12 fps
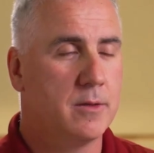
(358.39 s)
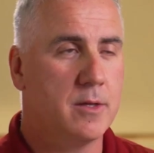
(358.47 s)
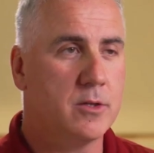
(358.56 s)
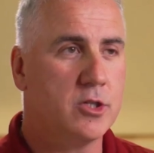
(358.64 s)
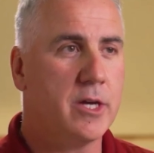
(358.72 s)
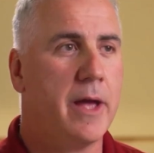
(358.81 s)

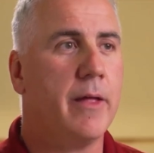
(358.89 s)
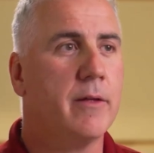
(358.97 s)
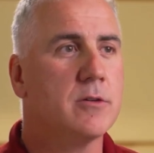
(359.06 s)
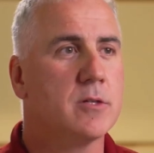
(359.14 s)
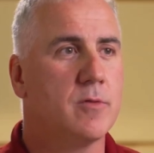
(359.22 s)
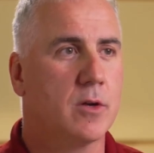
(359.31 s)
The
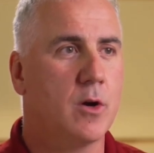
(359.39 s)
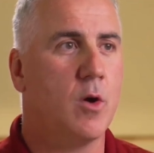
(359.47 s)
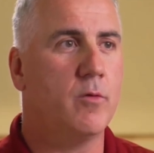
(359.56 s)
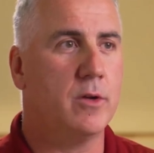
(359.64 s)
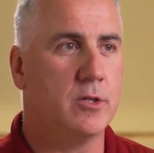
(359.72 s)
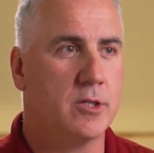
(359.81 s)
challenge of the
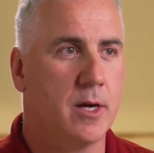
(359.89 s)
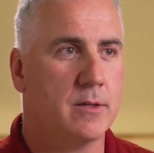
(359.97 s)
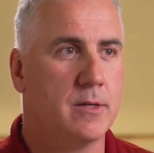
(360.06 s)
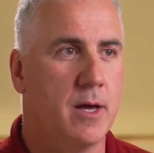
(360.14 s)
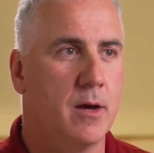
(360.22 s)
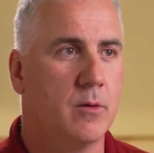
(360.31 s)
COVID
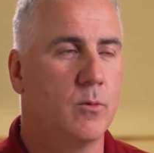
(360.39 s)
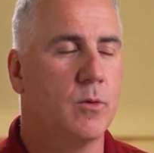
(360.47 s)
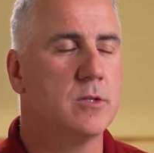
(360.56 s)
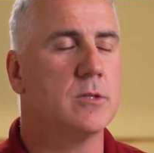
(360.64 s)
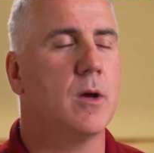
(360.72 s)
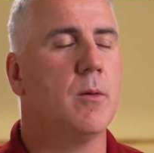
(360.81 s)
shutdown
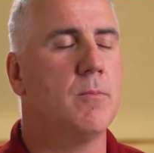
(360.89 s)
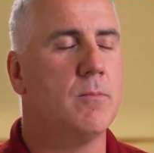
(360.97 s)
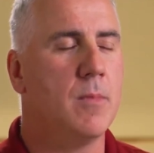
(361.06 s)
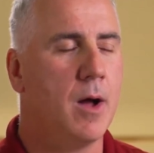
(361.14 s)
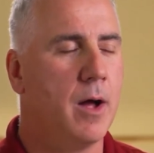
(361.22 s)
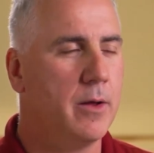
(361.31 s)
was
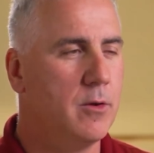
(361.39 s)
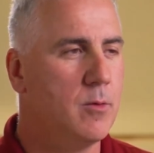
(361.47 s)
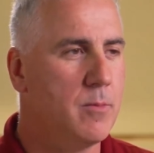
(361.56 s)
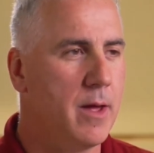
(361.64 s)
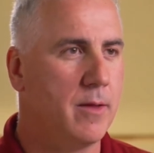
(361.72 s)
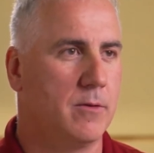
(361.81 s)

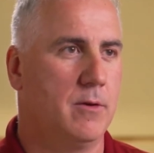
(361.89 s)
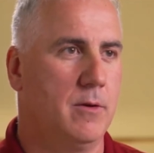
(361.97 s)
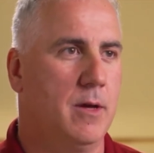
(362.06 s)
monumental.